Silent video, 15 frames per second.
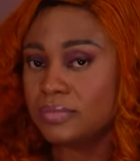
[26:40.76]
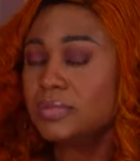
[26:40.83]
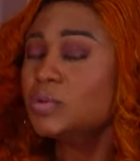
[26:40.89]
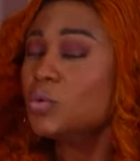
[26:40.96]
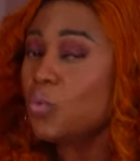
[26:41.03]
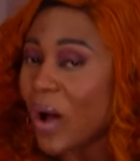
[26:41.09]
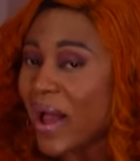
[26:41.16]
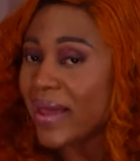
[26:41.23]

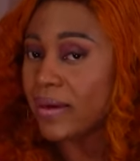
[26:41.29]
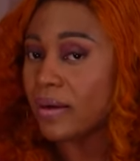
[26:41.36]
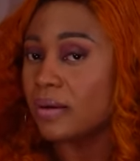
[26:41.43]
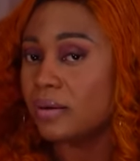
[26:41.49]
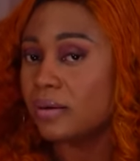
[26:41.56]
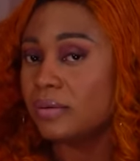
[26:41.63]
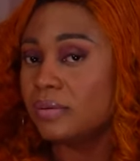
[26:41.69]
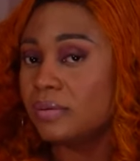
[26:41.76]
Why?
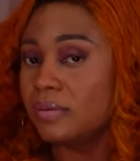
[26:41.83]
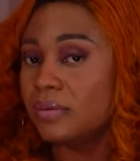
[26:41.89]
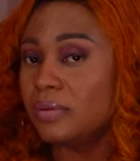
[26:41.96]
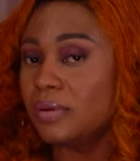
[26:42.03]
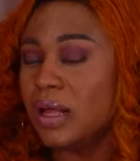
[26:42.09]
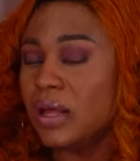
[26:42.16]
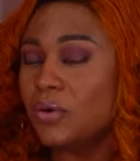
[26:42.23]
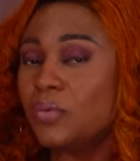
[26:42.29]

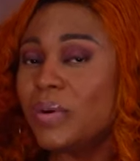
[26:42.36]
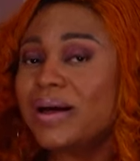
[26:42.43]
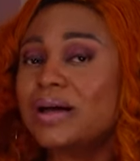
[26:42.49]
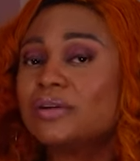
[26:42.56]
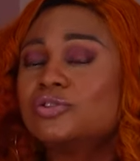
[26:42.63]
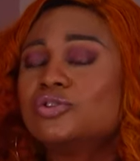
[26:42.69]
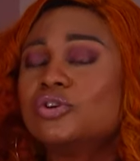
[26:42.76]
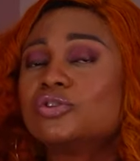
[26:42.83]
Why can't
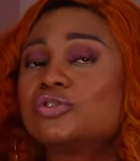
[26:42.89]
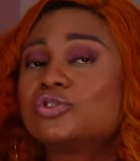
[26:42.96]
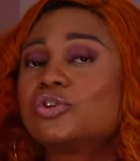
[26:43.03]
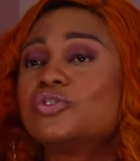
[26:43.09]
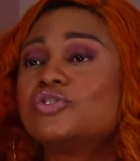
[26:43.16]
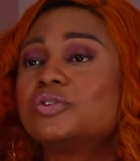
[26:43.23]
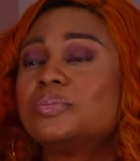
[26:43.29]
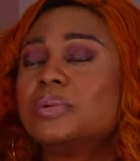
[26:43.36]
you just
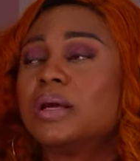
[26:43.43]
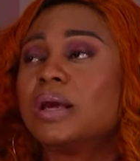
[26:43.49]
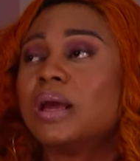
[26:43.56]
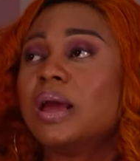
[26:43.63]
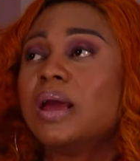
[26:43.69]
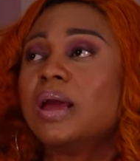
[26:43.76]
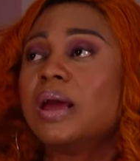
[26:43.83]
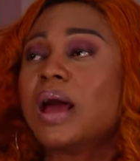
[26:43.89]
touch me
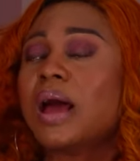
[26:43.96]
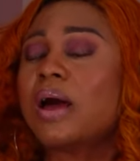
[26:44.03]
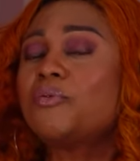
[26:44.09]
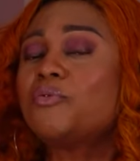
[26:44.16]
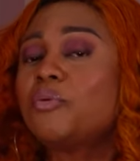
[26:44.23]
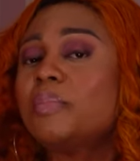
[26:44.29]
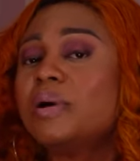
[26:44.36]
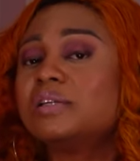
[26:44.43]
and
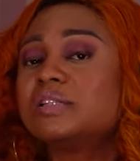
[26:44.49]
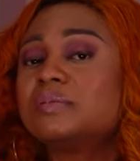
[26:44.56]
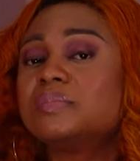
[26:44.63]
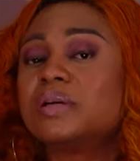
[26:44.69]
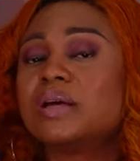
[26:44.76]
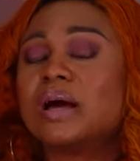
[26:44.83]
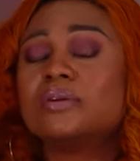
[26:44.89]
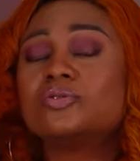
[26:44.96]
romance me
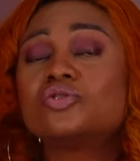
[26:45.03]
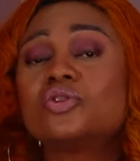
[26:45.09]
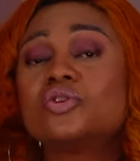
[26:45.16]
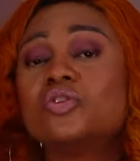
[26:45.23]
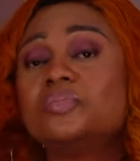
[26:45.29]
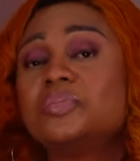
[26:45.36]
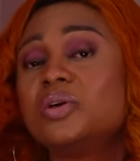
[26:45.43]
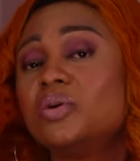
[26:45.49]
and
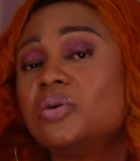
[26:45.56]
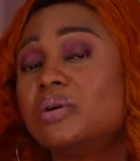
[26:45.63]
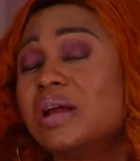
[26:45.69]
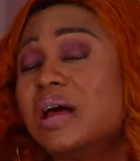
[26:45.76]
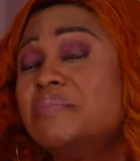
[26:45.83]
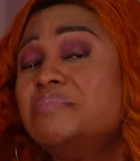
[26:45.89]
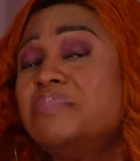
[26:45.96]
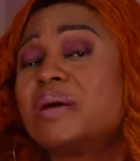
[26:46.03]
turn me on
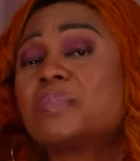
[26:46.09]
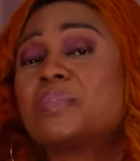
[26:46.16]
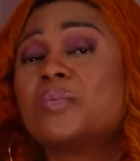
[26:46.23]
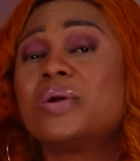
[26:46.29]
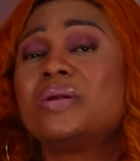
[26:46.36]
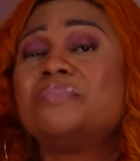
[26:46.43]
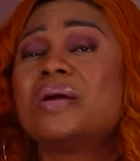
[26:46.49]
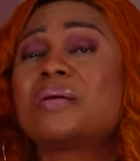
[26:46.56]
and
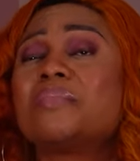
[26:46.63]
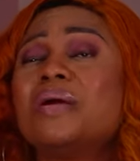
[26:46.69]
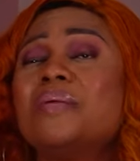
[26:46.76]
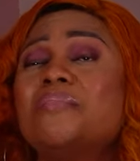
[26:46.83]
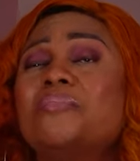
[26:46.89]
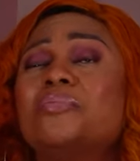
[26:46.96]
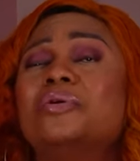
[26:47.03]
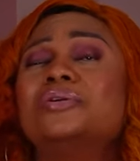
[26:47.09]
make me
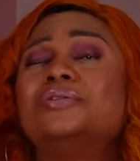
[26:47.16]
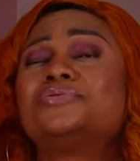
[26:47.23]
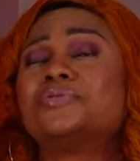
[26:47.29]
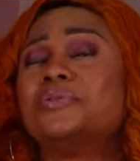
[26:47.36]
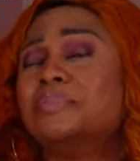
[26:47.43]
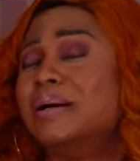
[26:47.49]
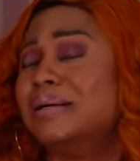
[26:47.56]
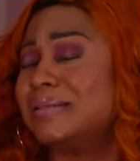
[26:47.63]
mourn for
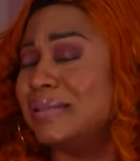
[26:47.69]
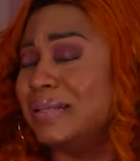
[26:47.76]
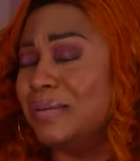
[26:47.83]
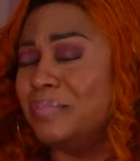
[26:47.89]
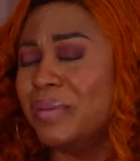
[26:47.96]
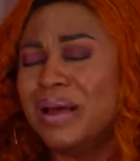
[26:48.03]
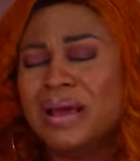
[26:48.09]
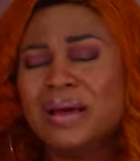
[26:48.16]
my sleep?
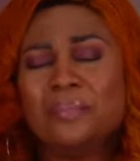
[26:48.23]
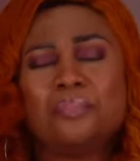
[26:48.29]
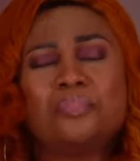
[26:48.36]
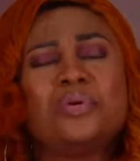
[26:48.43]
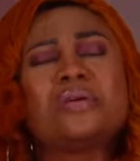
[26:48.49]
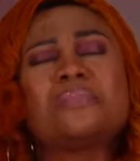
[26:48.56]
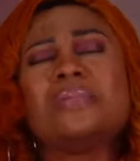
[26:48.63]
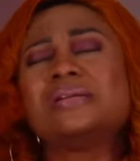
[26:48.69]

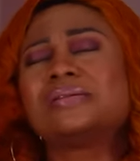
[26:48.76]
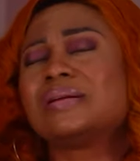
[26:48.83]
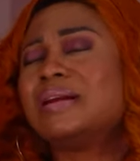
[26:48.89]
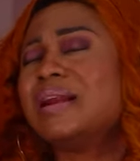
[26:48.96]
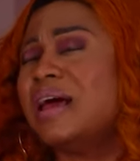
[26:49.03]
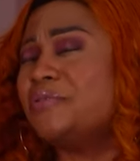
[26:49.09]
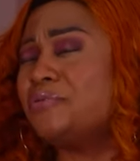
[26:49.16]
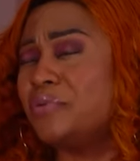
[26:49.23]
Bring me to
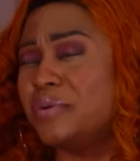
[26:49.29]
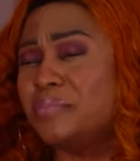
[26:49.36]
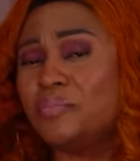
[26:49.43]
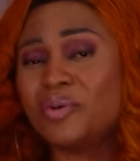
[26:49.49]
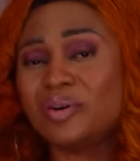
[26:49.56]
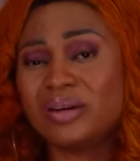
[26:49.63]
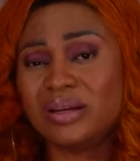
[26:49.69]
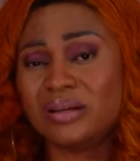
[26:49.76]
life with
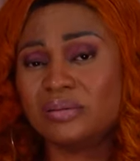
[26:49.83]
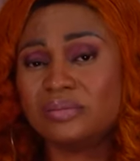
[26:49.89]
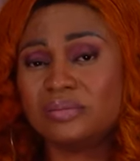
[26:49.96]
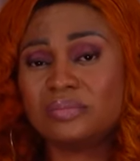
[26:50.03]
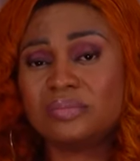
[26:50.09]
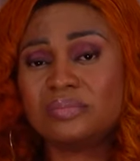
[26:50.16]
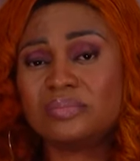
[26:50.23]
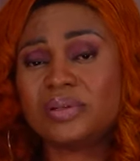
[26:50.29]
mourning
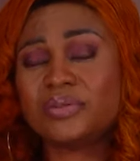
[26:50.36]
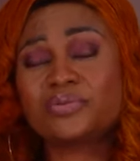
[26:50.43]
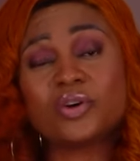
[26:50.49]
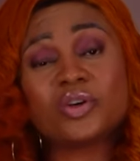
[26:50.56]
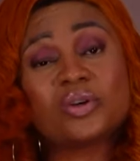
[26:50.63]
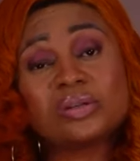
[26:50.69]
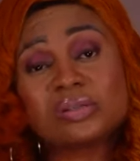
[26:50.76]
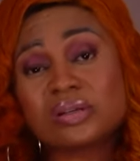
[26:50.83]
before
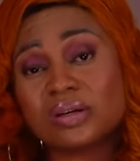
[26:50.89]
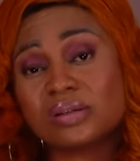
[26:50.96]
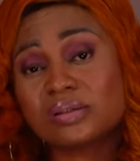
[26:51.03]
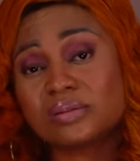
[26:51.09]
you insert.